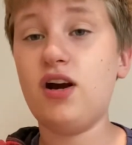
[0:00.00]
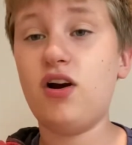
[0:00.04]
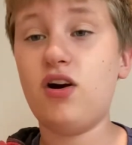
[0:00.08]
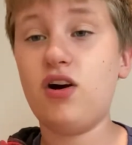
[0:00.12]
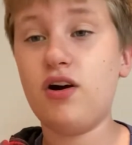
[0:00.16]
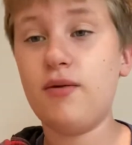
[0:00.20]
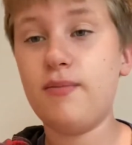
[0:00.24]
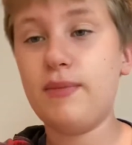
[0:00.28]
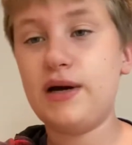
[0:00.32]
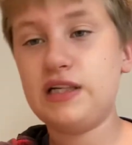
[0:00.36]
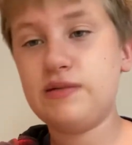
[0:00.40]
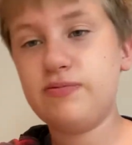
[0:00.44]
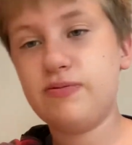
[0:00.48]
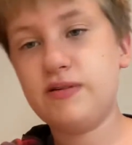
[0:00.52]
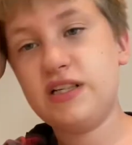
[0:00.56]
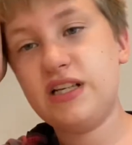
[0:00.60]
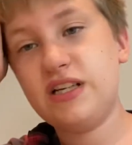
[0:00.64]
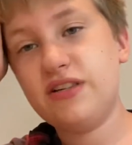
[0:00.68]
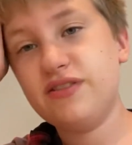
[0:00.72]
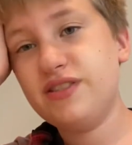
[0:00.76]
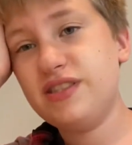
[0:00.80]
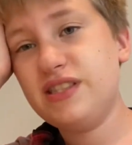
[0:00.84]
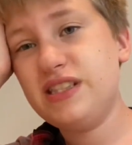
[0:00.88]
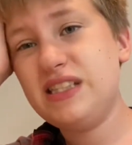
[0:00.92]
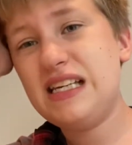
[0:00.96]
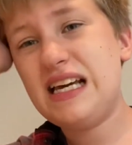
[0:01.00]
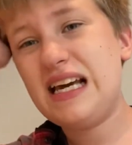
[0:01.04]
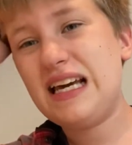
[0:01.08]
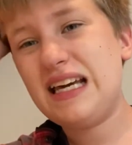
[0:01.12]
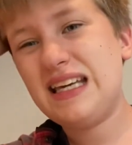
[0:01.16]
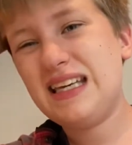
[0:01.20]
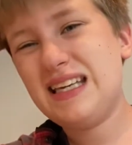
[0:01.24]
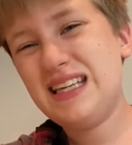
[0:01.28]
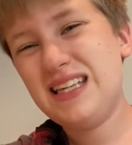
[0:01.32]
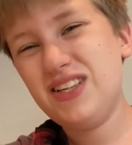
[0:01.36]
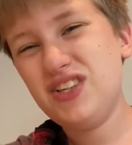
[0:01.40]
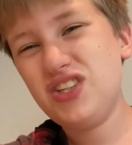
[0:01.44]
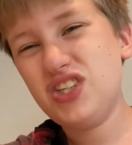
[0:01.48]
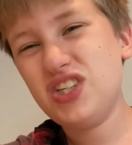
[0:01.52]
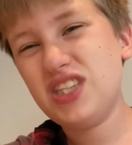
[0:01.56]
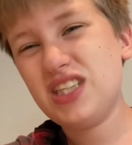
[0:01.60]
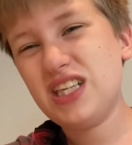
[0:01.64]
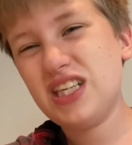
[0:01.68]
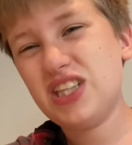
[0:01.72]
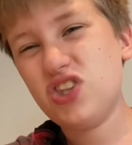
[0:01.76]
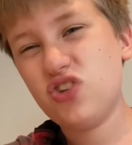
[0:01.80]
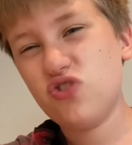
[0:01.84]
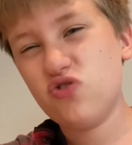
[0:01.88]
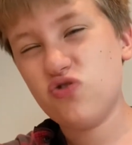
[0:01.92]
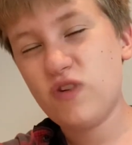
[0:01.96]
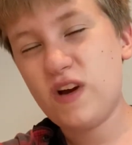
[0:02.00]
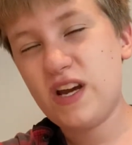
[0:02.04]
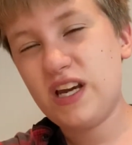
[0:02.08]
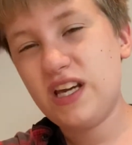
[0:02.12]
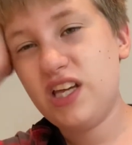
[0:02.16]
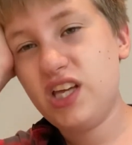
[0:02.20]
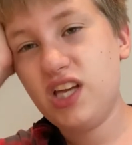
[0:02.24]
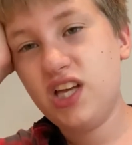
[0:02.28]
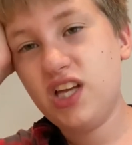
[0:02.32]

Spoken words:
or mashed potatoes? Yeah. Can you just get the drink?